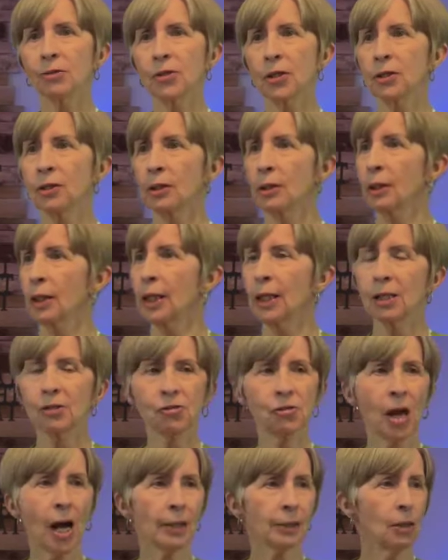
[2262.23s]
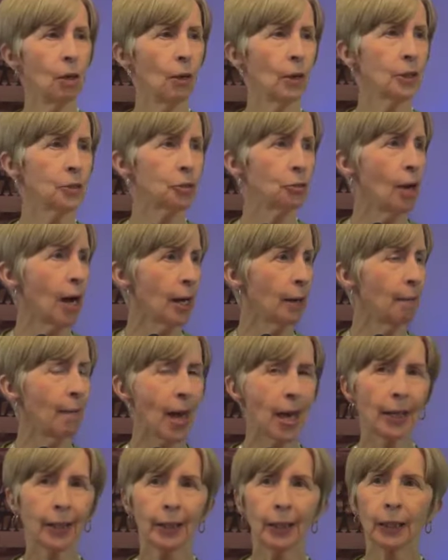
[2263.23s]
eons and he is not going to
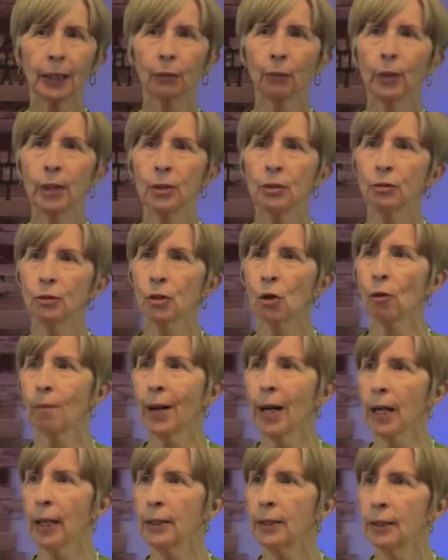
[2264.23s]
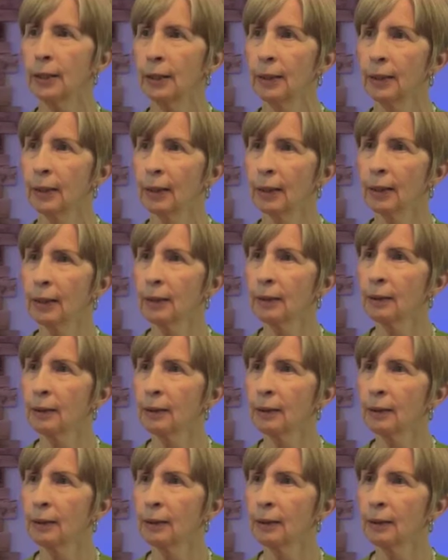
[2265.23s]
automatically renew your mind.